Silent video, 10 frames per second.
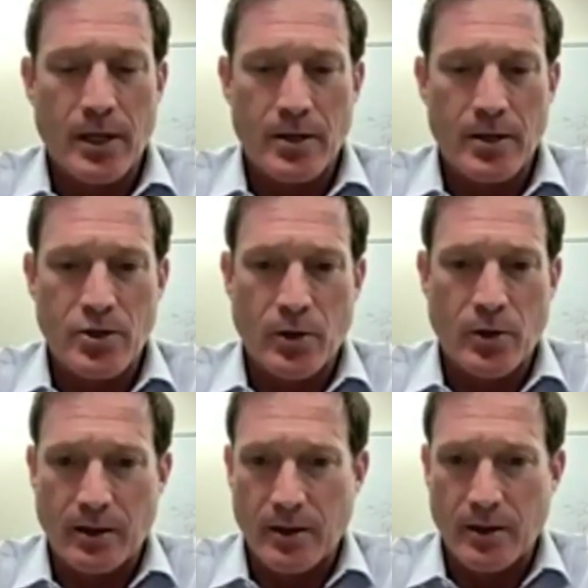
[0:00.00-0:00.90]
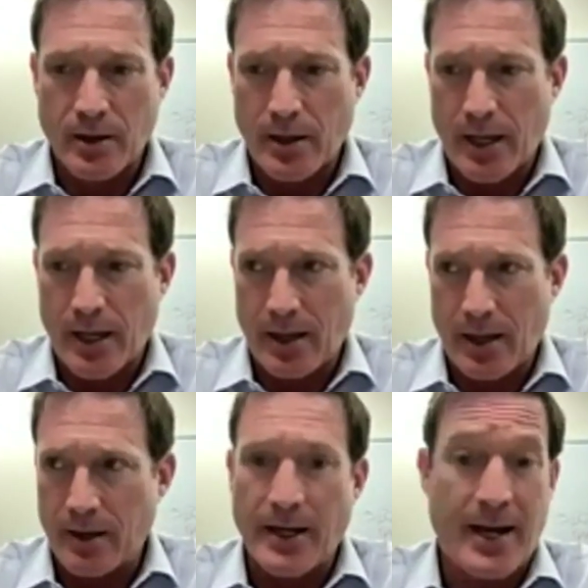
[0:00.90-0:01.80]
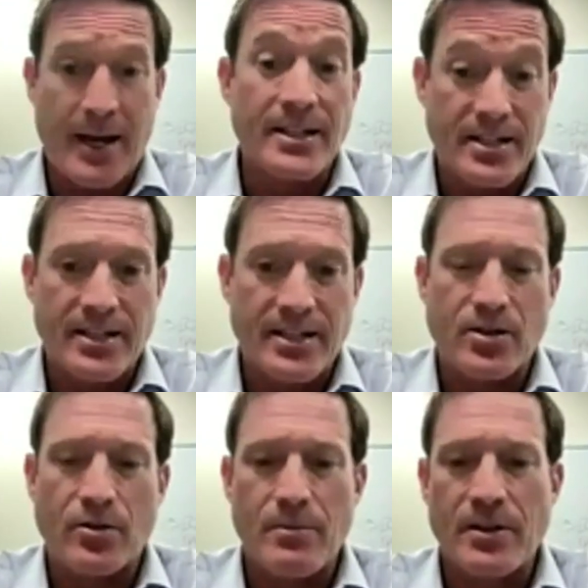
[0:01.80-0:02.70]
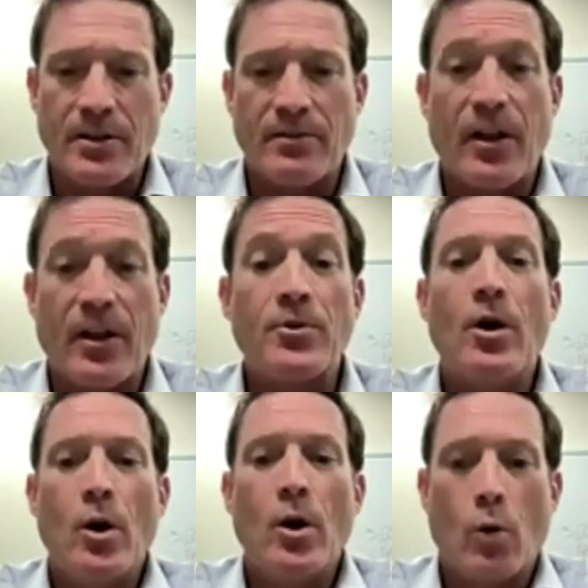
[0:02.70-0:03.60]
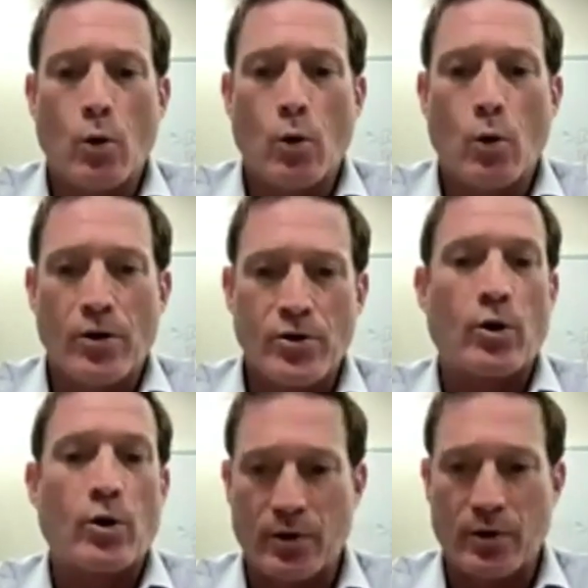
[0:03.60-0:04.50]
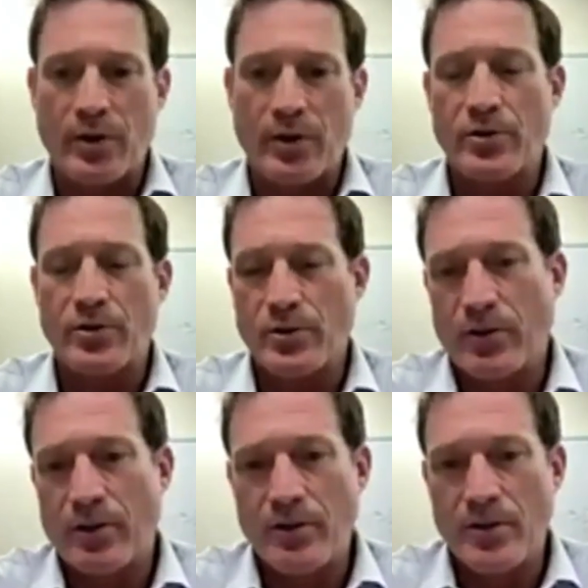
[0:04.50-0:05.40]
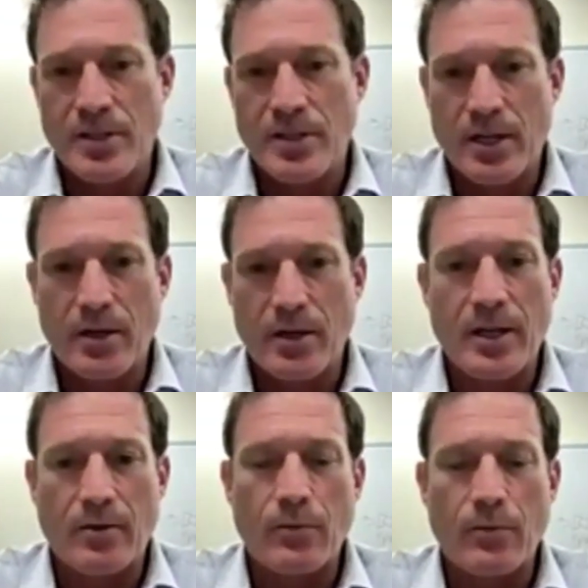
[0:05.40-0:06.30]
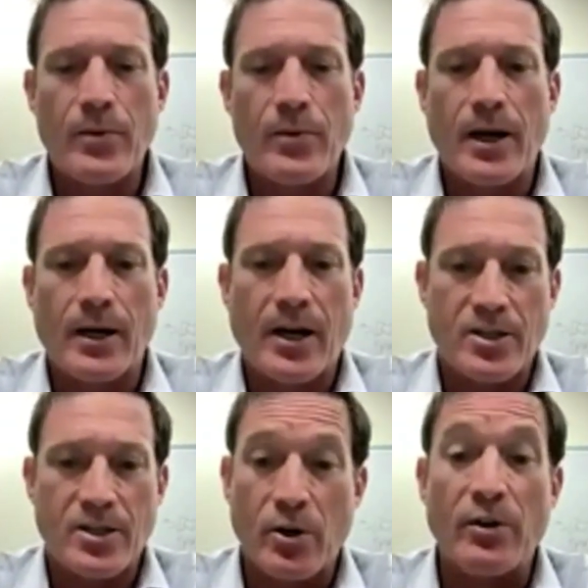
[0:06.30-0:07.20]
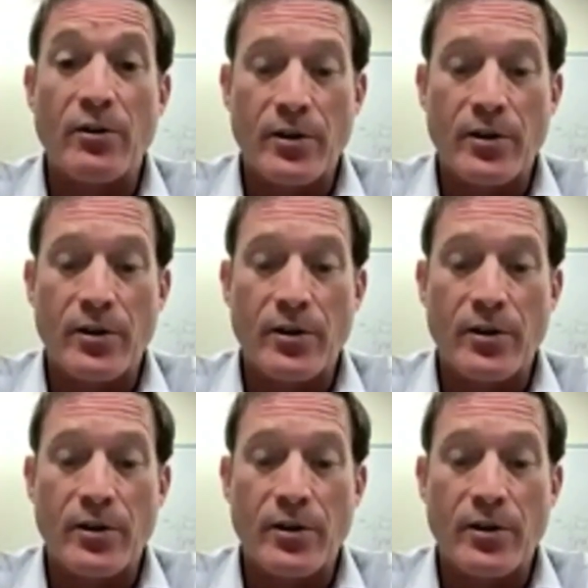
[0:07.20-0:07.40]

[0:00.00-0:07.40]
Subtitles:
joining a cadence that's already been developed, or to work with individuals that give us customer